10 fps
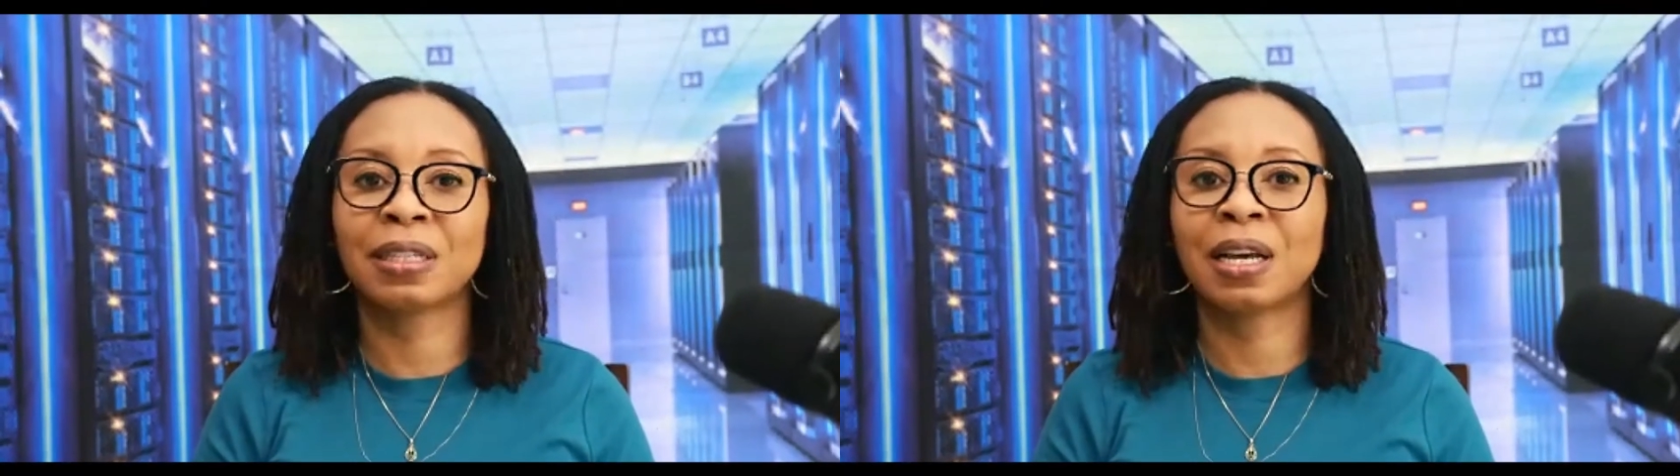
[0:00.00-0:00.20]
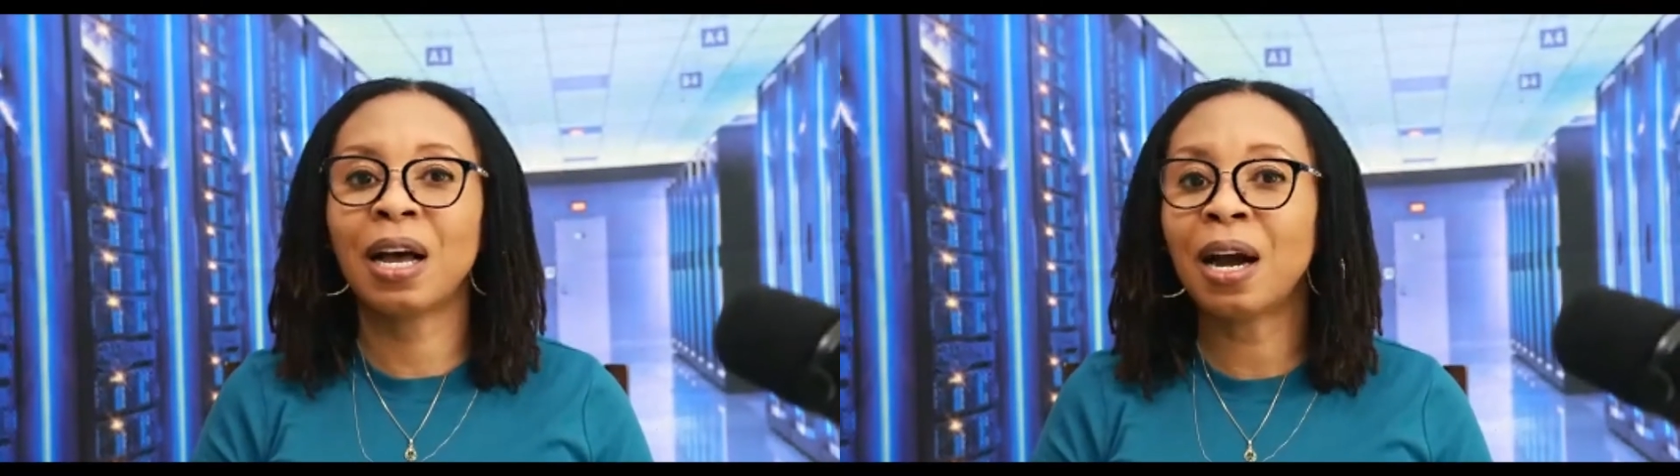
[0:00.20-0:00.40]

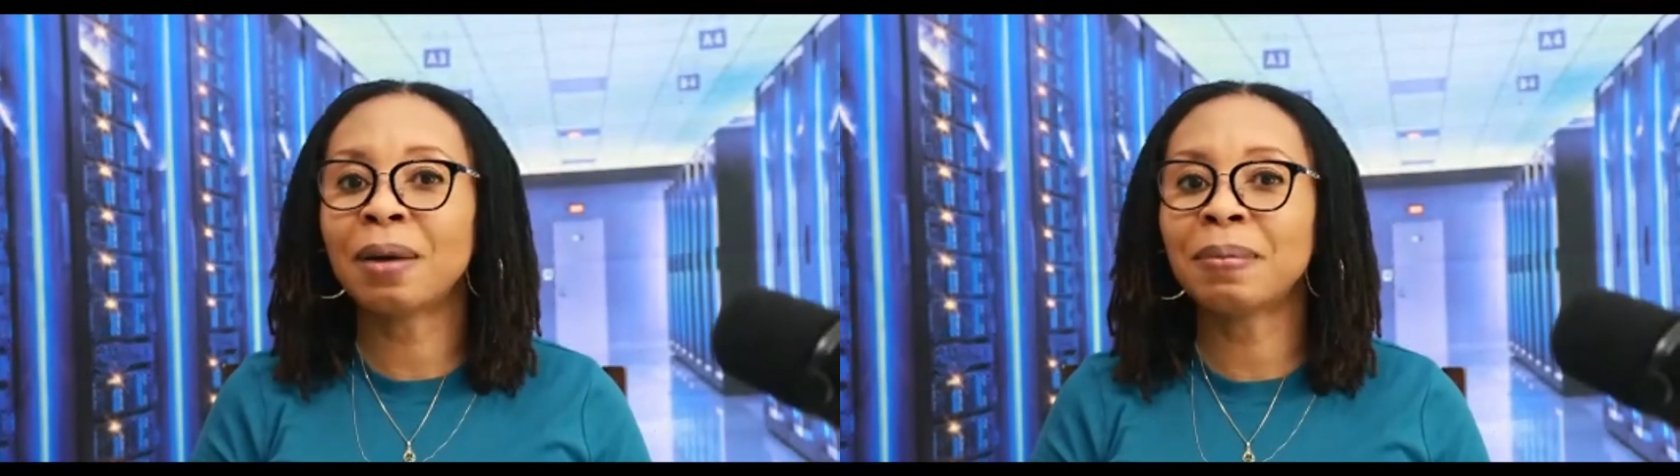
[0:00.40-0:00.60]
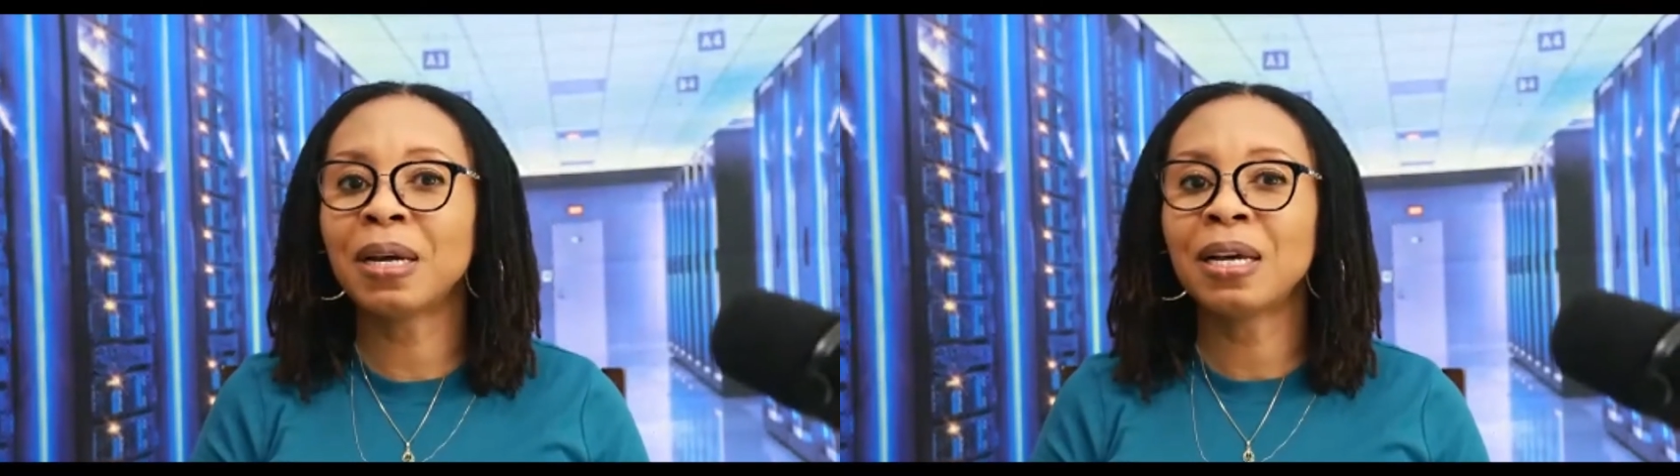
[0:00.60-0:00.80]

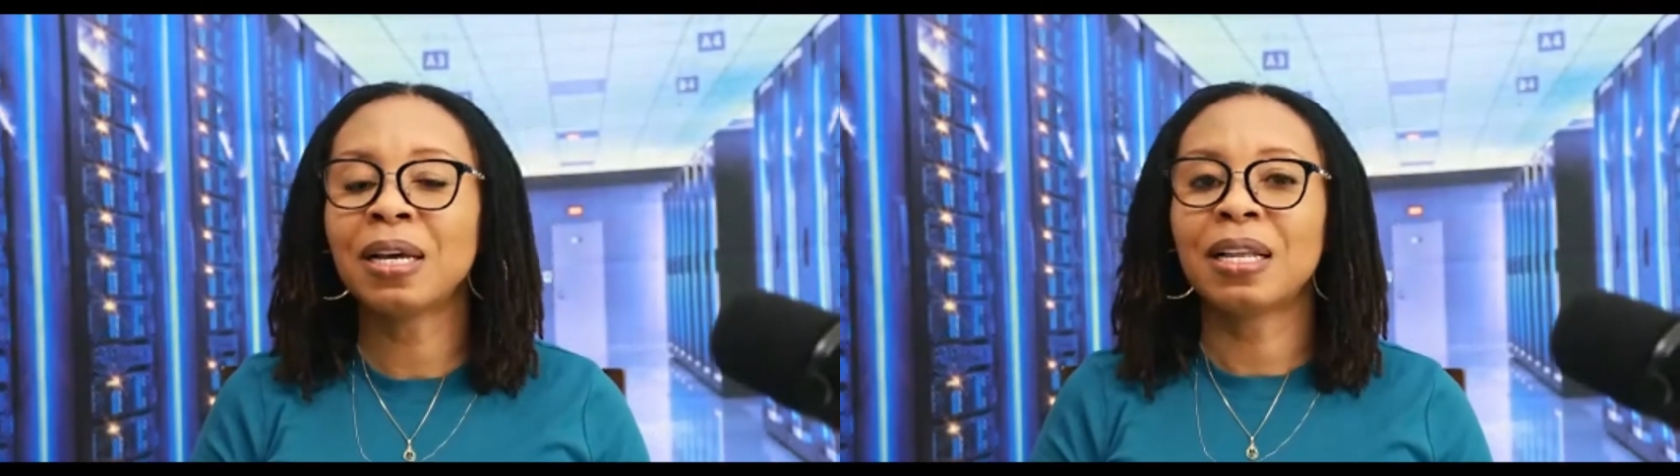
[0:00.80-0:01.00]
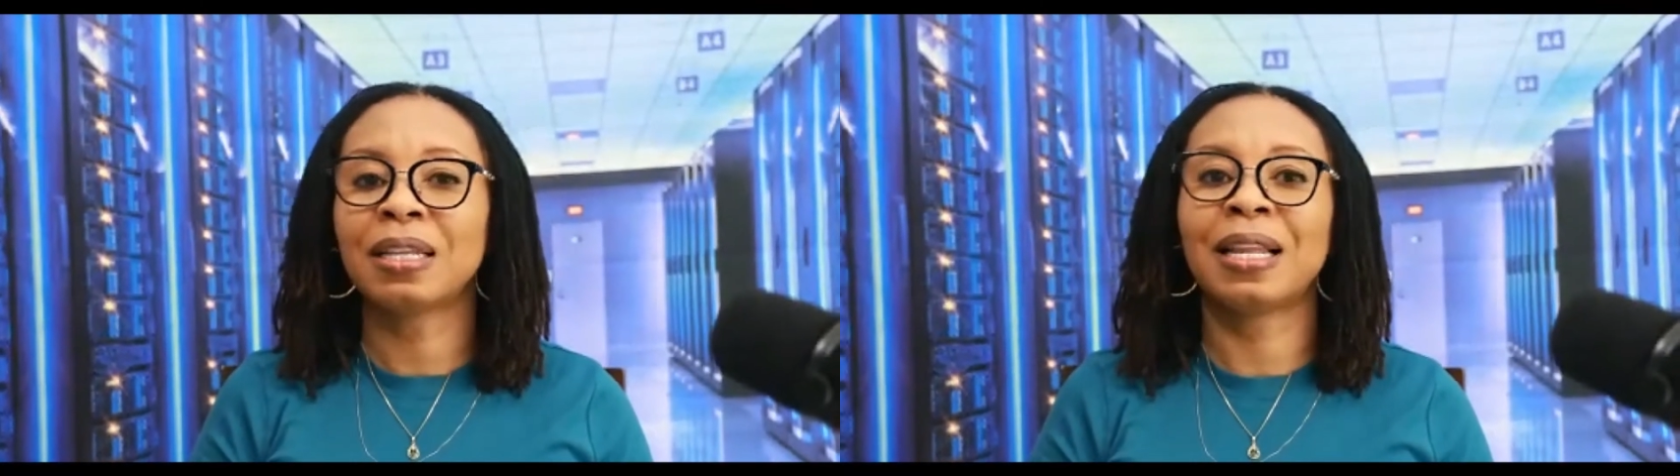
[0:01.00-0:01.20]
harm,
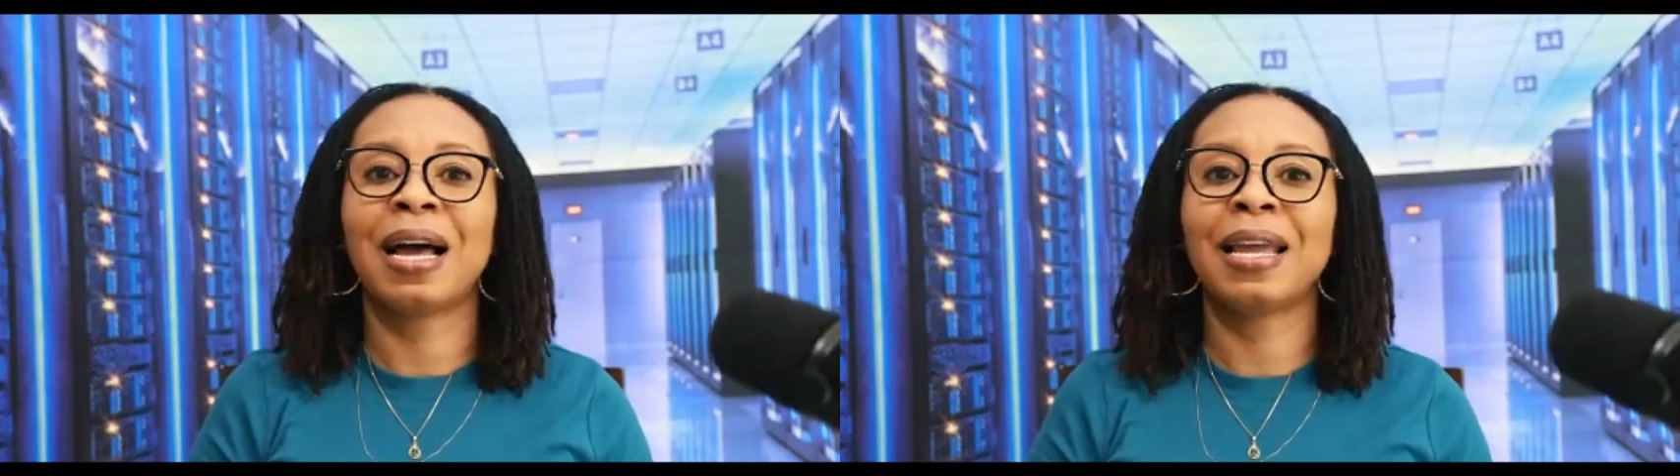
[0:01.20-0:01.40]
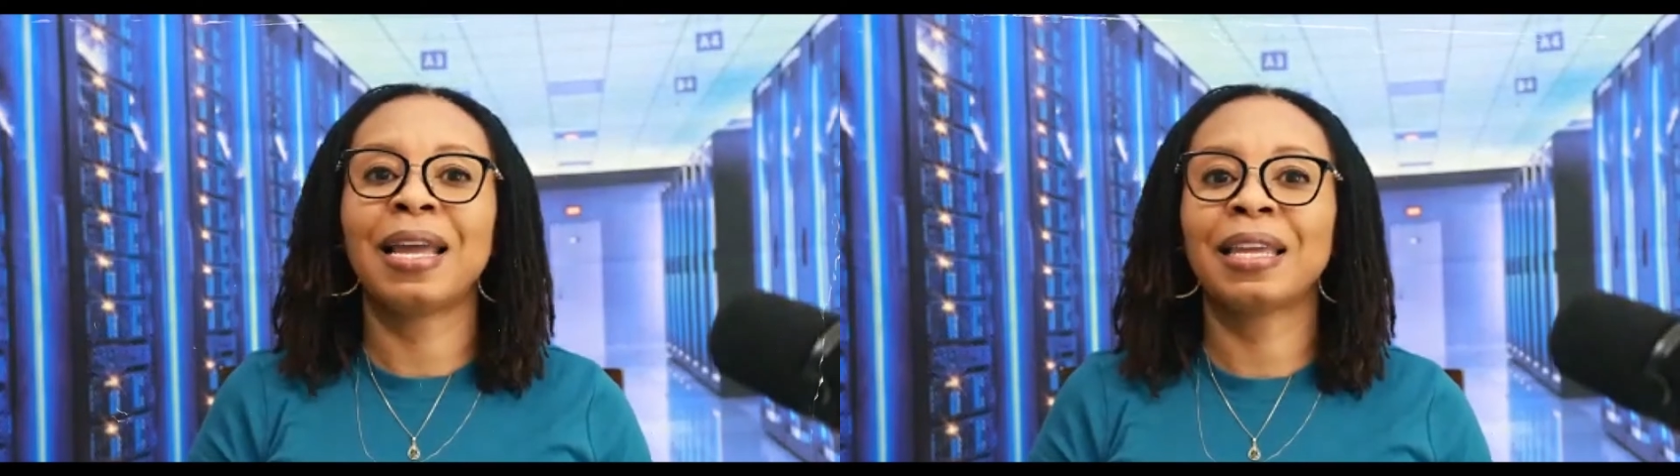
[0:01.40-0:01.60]
like